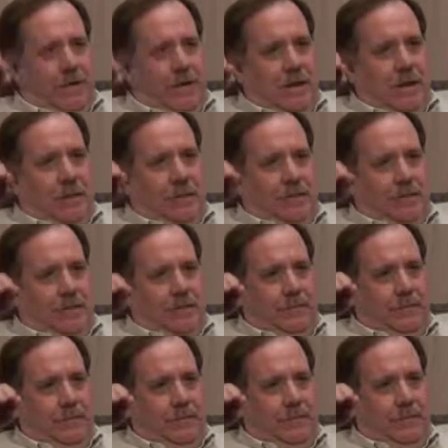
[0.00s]
jobs to.
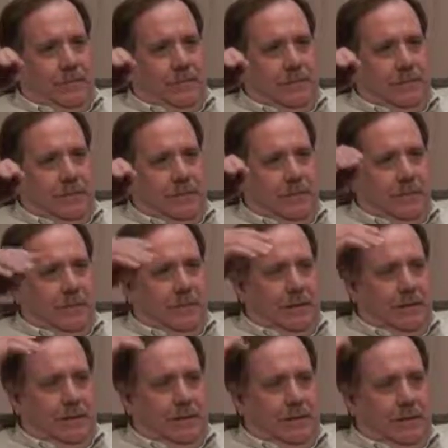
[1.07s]
You go out
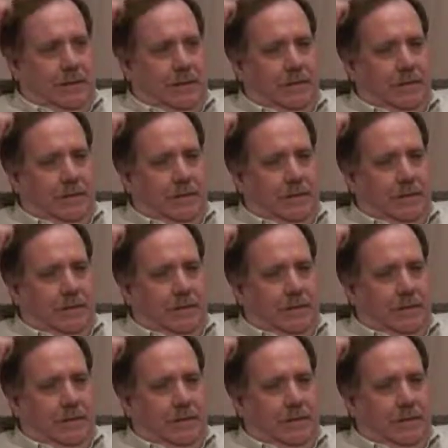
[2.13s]
here and